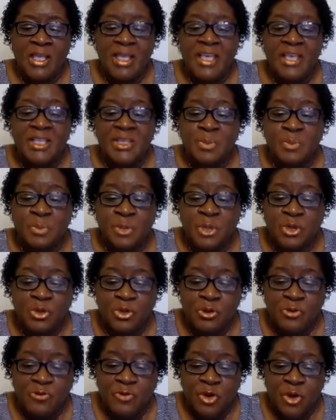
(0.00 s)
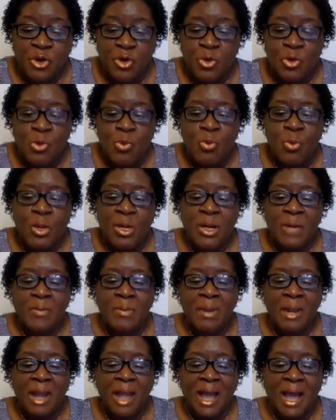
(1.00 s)
is beautiful when
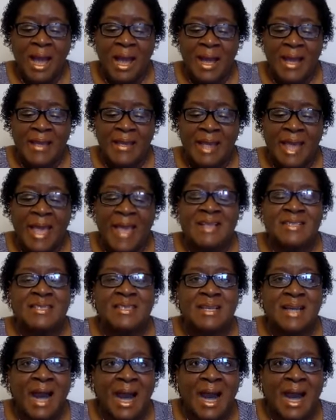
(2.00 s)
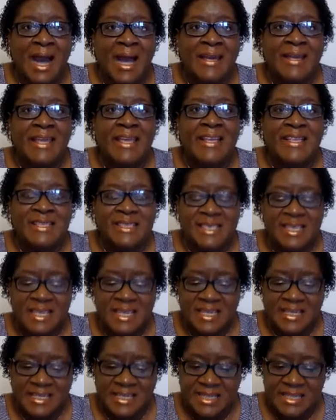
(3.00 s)
applied as God
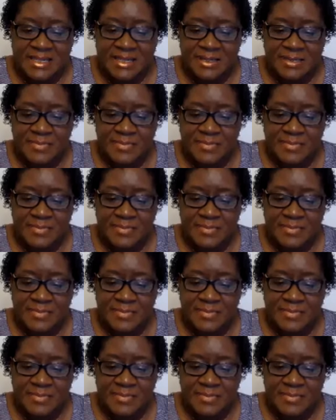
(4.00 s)
intended.